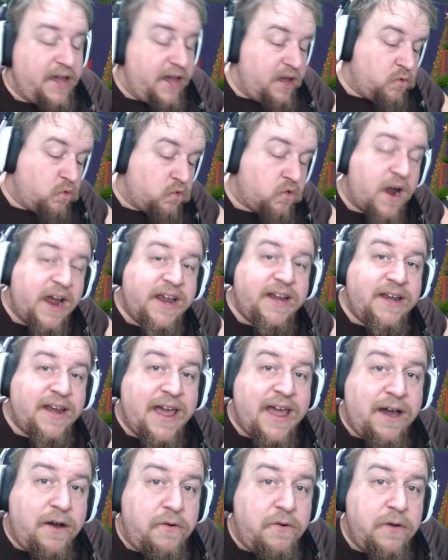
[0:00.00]
and right
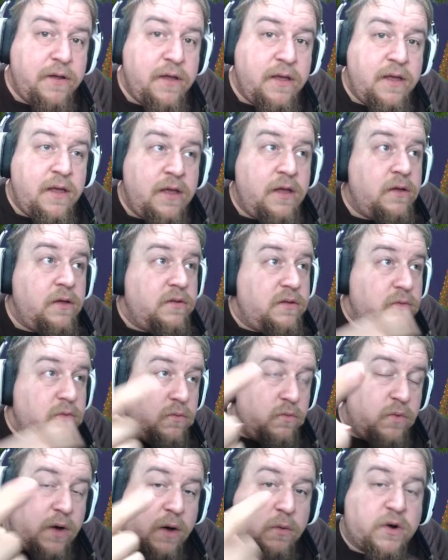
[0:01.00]
now,
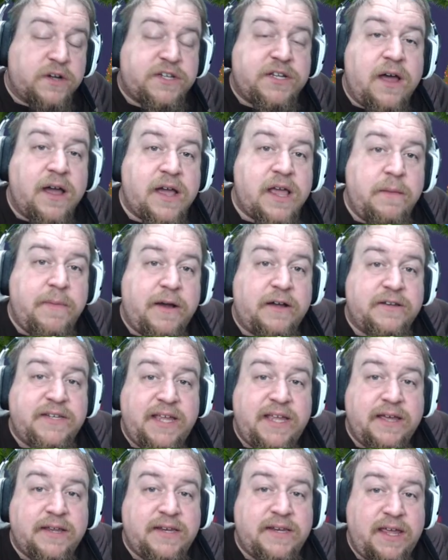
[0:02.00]
while we're talking about
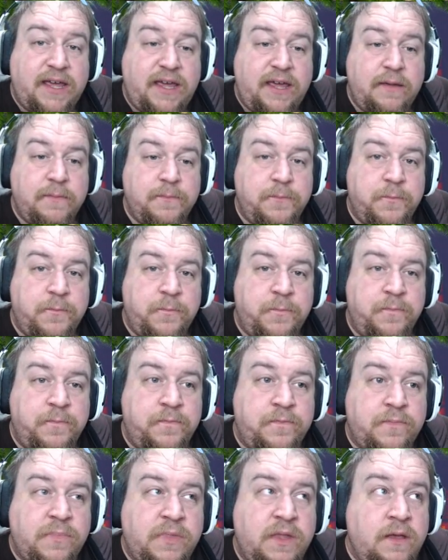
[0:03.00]
D&D,
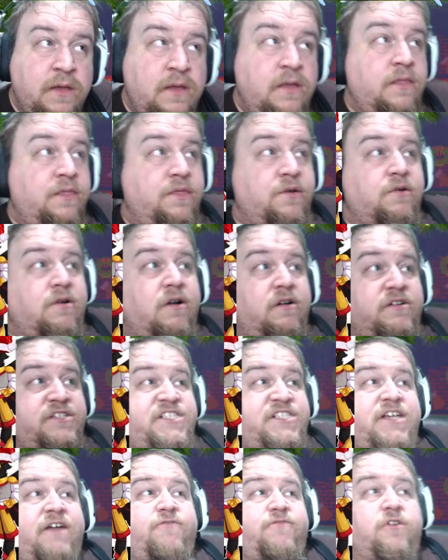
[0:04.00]
there are
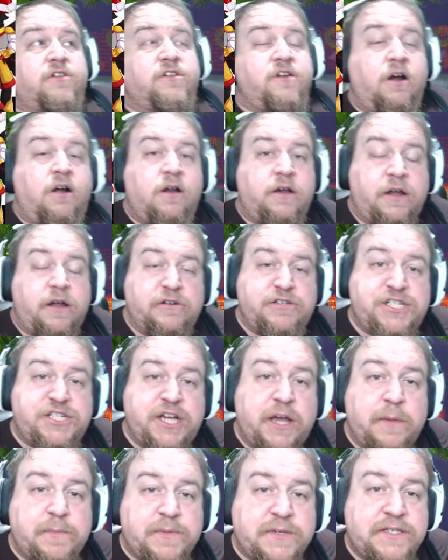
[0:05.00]
several cargo
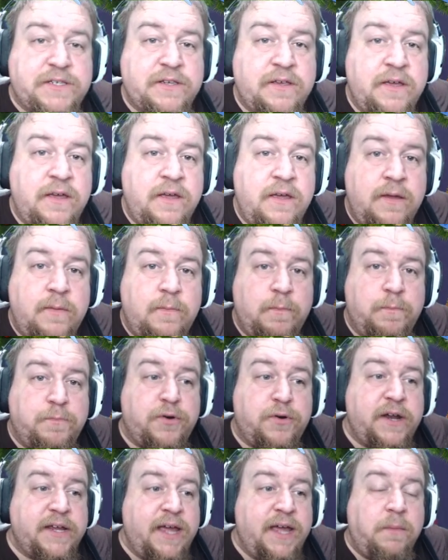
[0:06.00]
ships
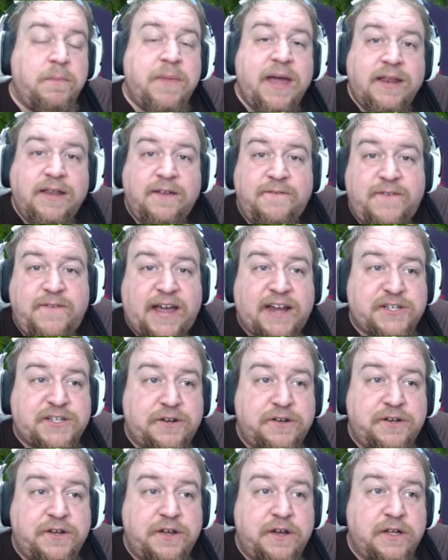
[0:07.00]
bringing
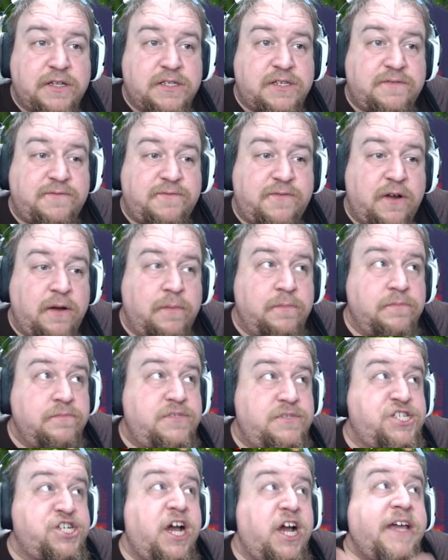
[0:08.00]
manufactured goods from
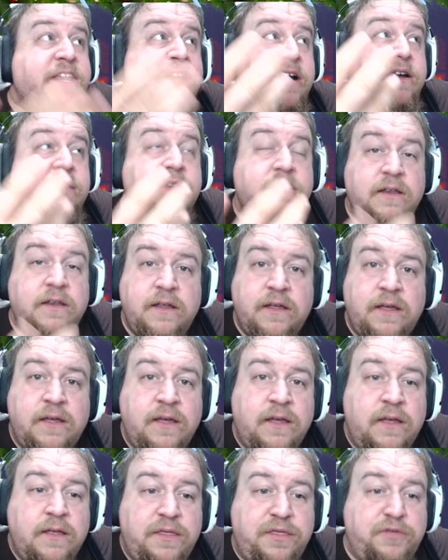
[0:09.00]
China
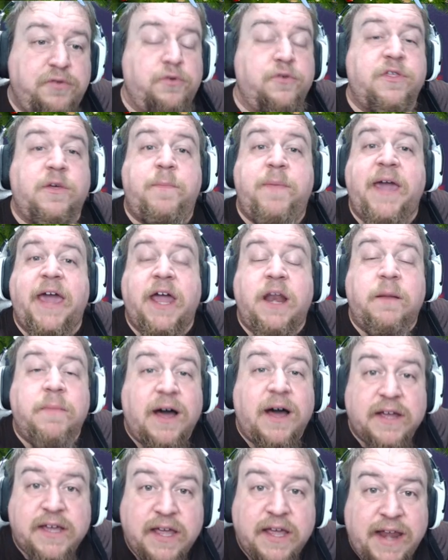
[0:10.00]
through the
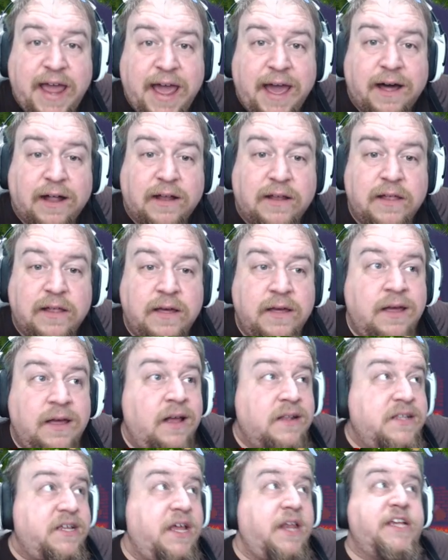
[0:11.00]
Panama Canal
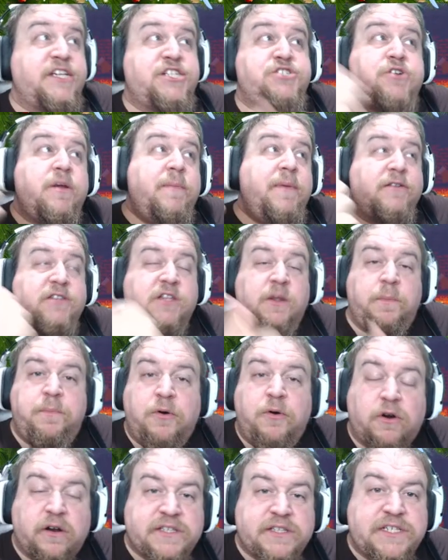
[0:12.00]
to distribute to
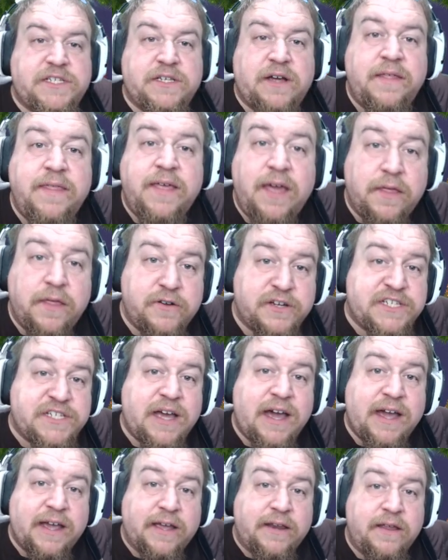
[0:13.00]
ports on the other
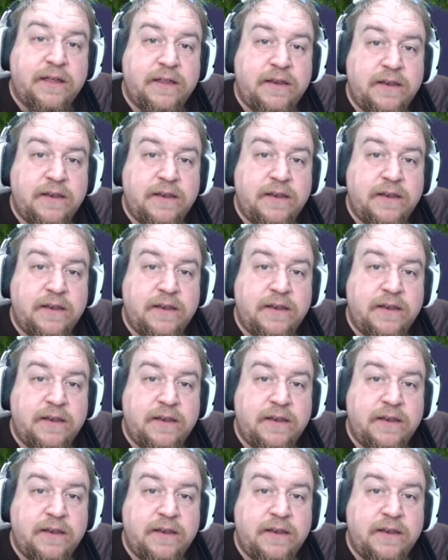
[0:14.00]
side.